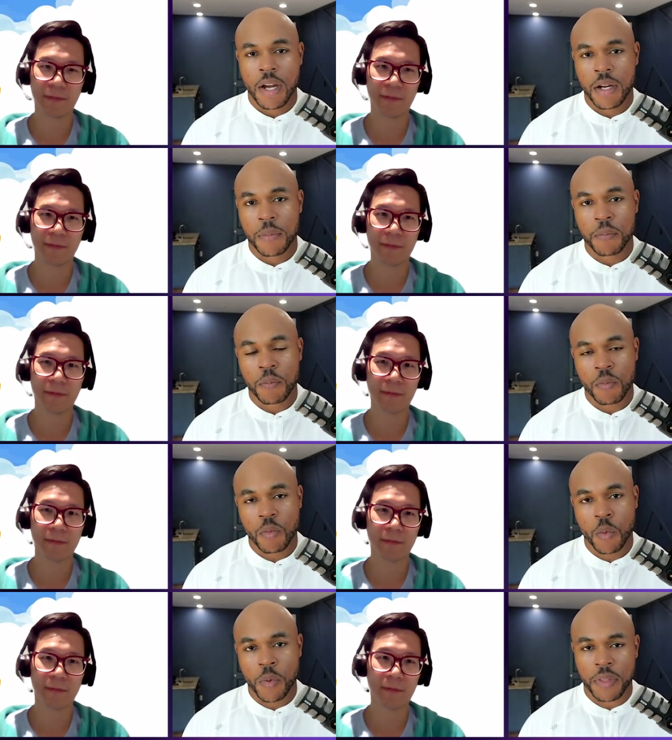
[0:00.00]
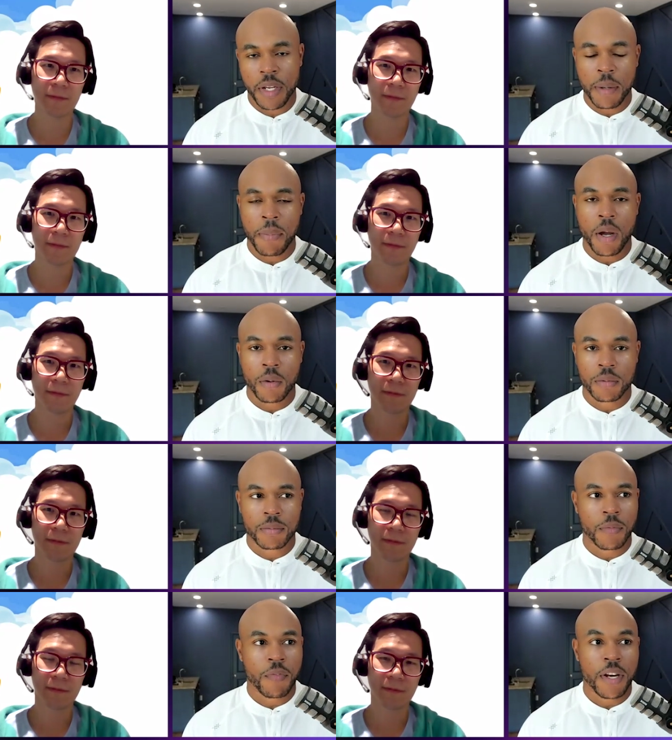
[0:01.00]
Speaker 1: Um, when we're thinking about
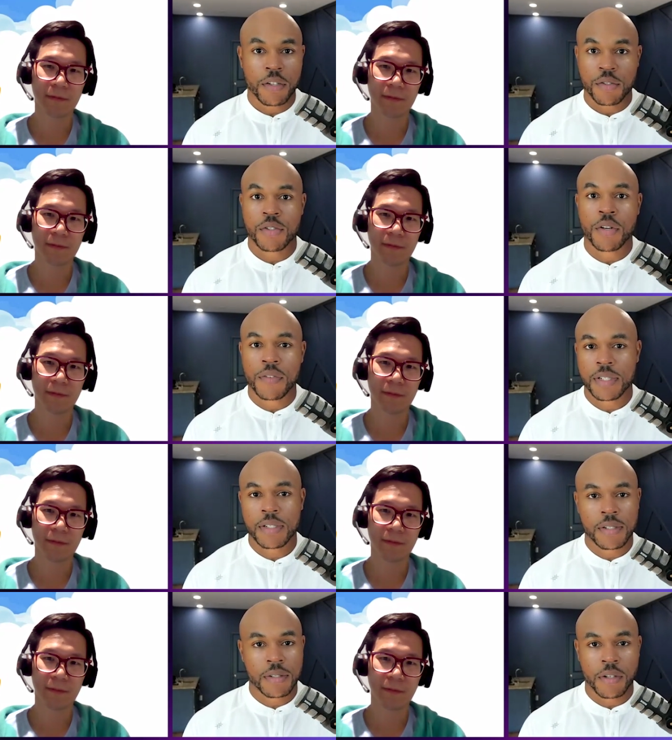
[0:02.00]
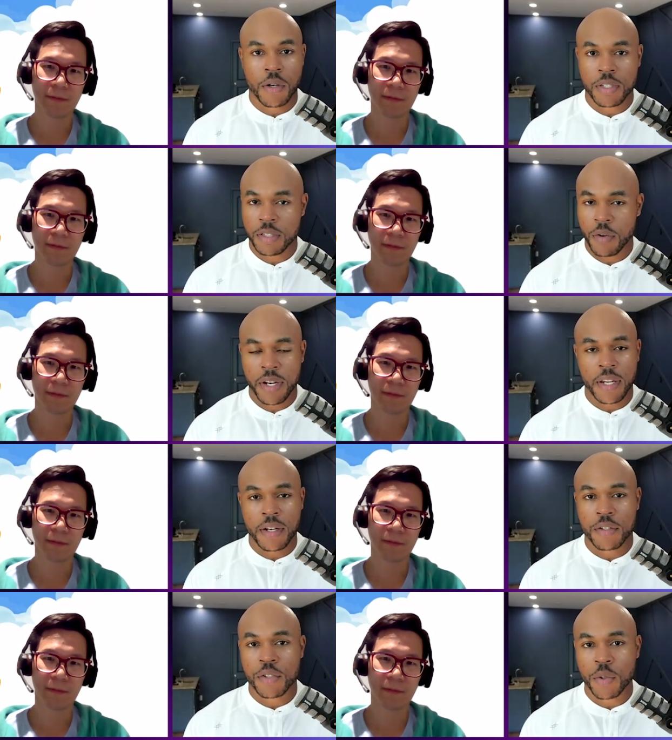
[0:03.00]
financial services, you know, just go ahead and
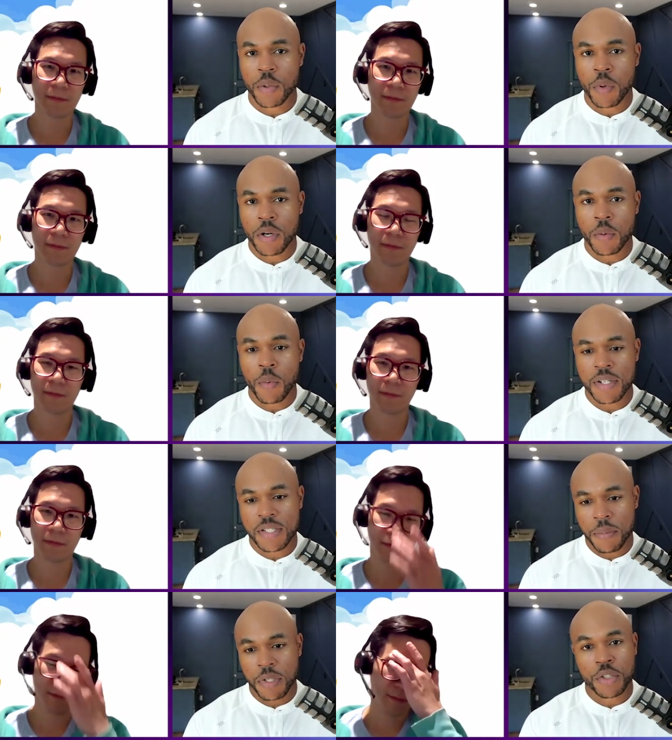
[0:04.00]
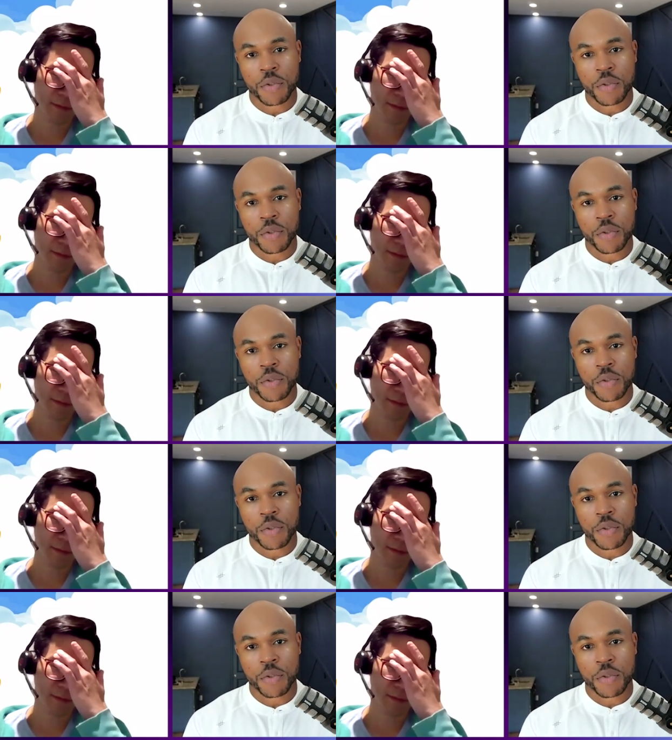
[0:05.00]
get into it. What are what are some of the